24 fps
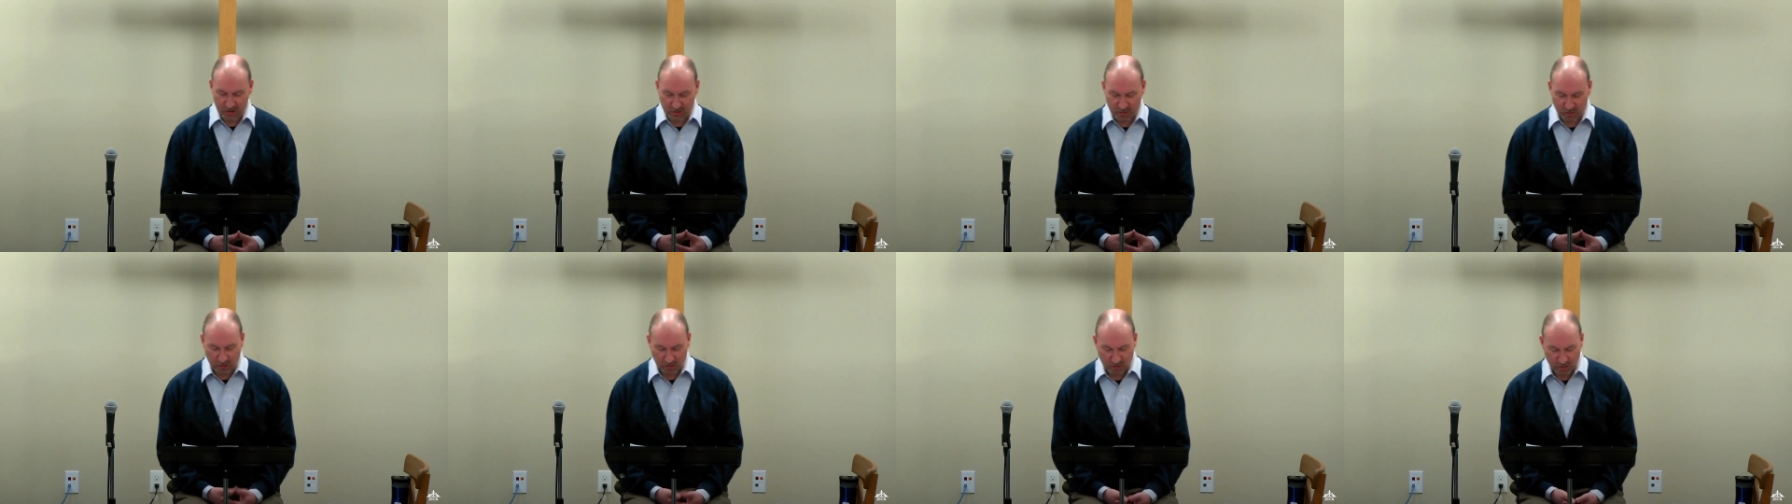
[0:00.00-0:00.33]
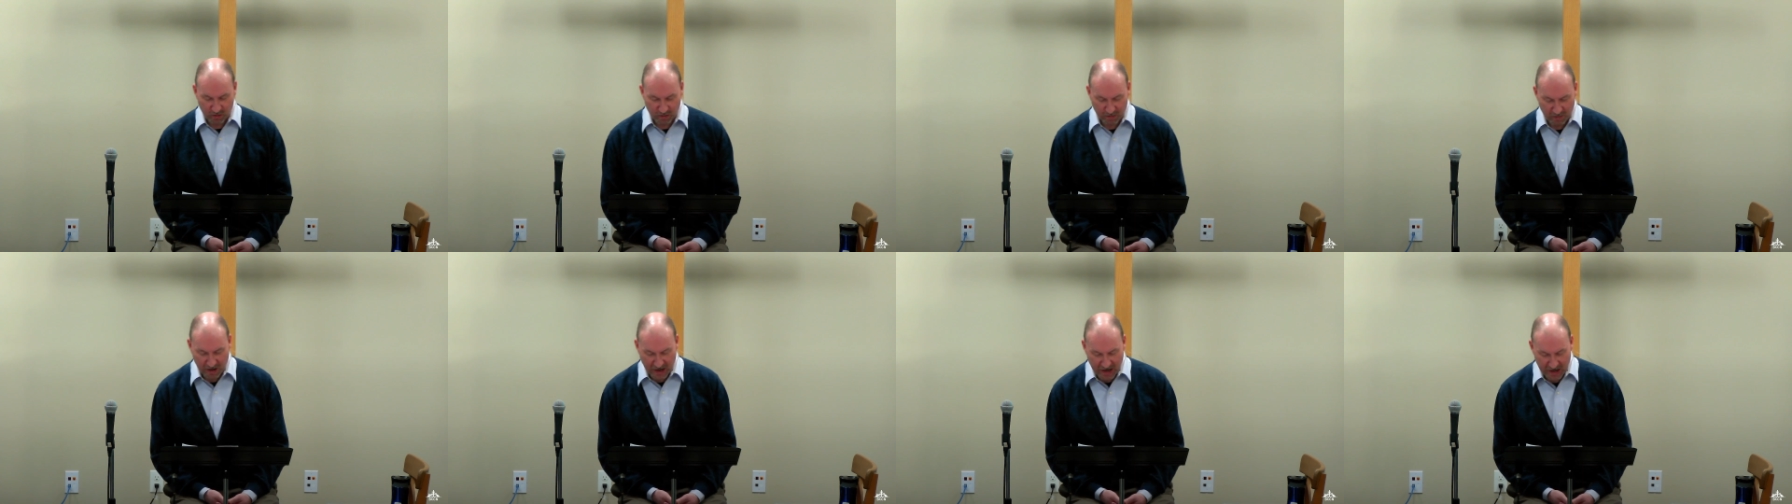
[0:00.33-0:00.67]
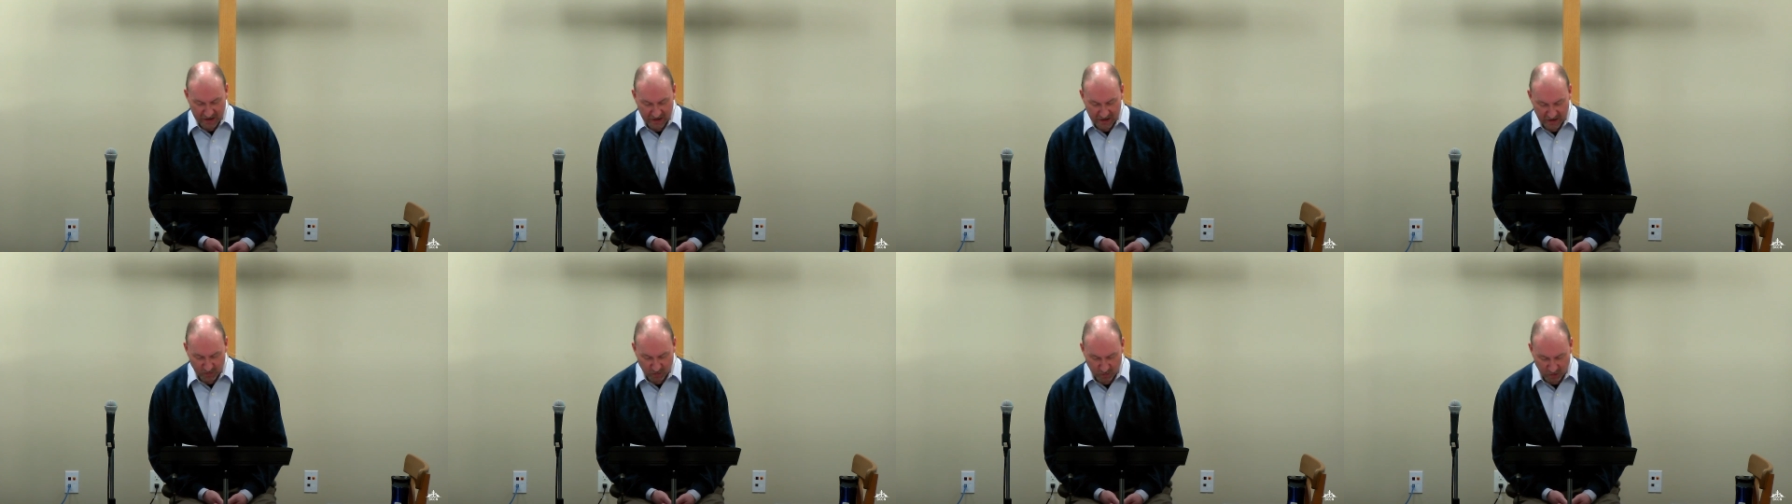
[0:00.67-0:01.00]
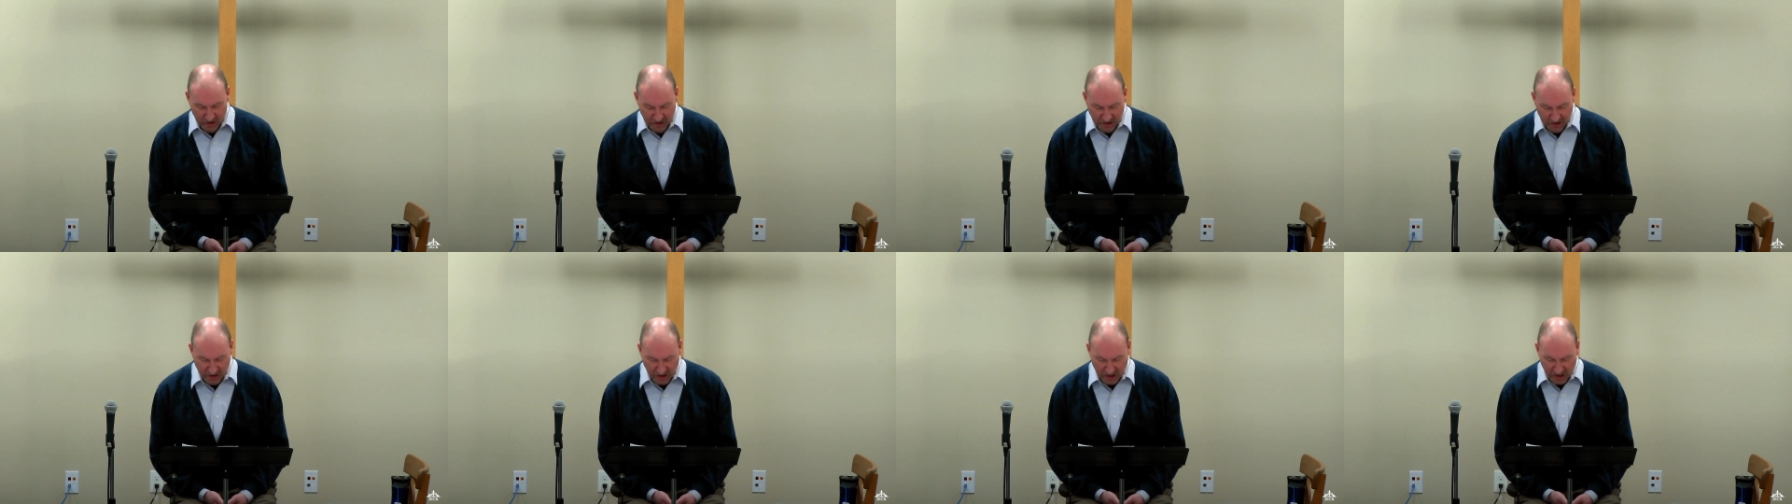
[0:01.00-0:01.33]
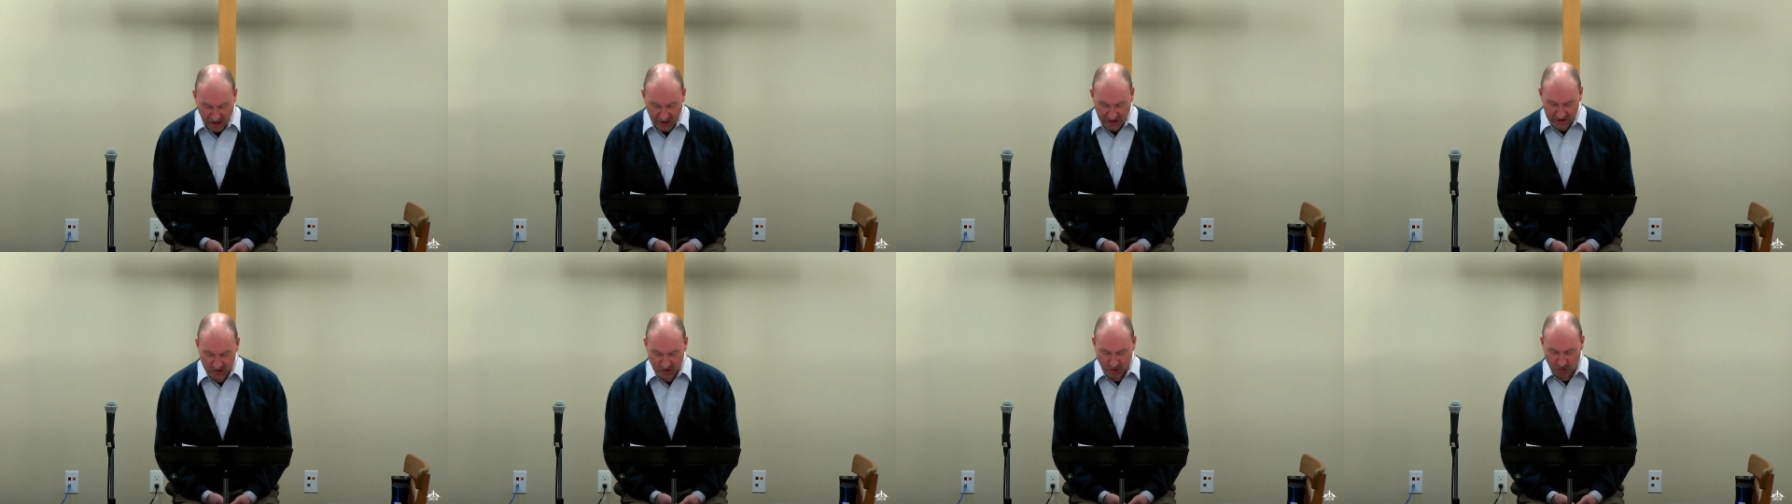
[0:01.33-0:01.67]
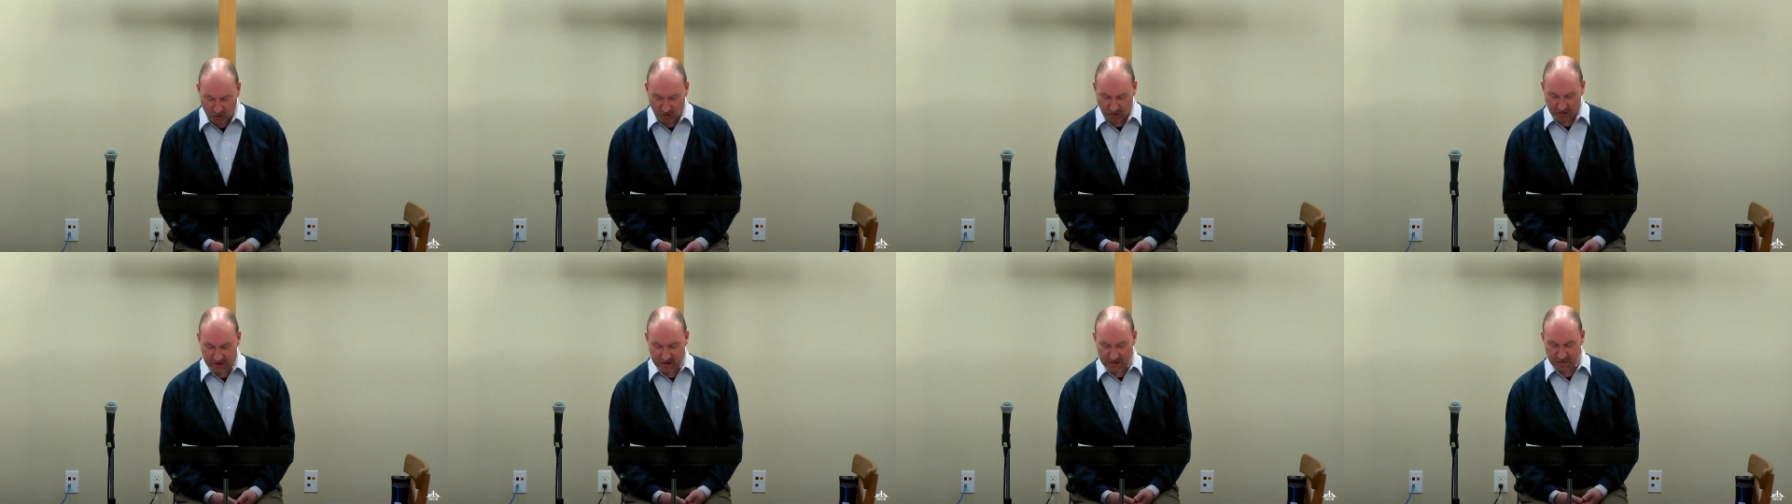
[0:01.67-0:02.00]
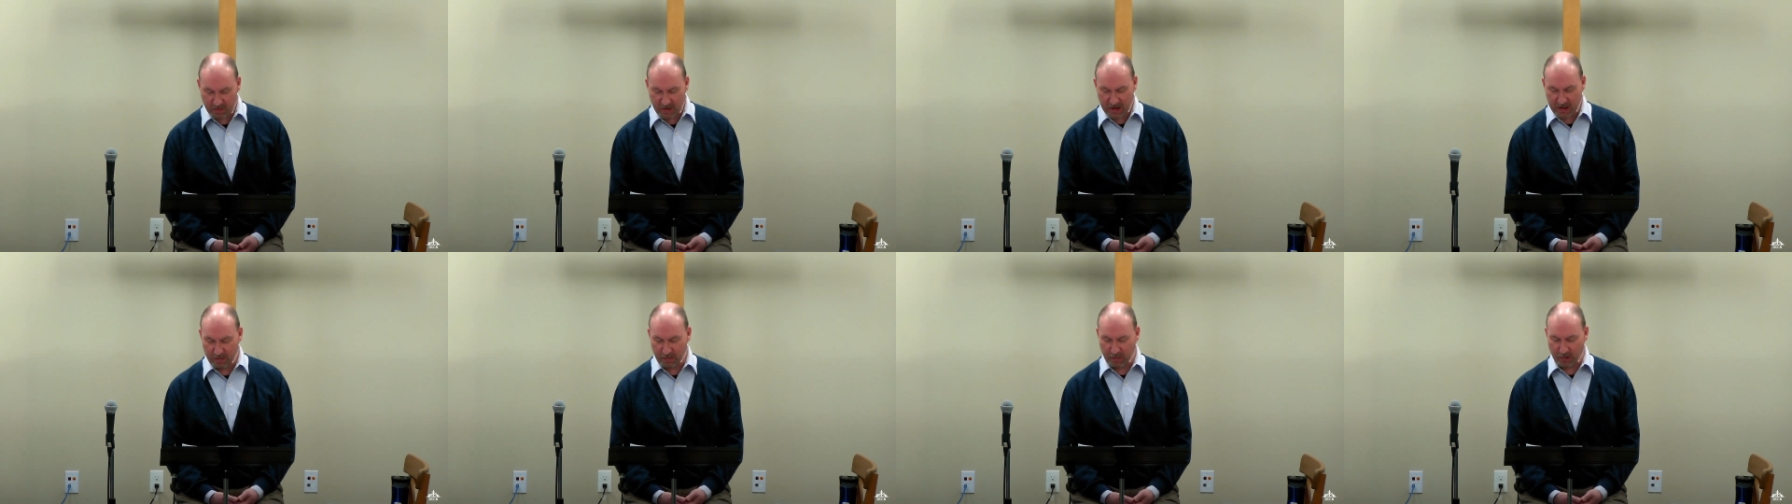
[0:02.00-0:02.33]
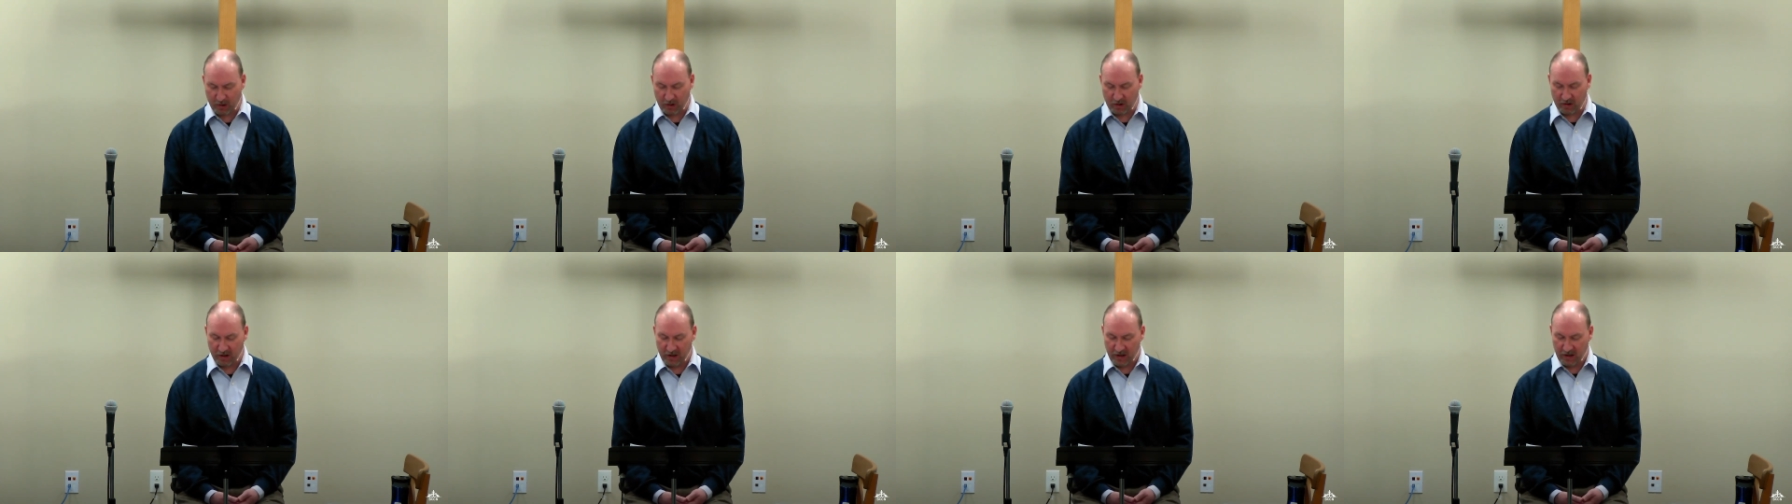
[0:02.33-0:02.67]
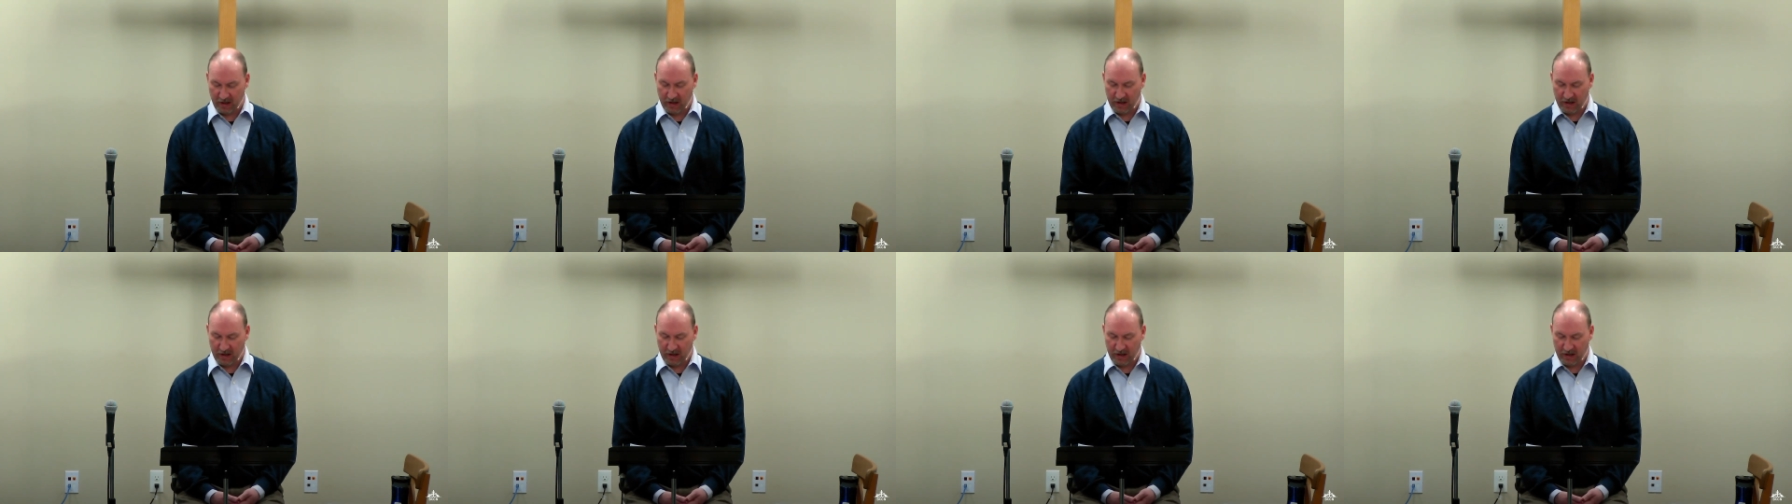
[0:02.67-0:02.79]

we're reminded what God told his people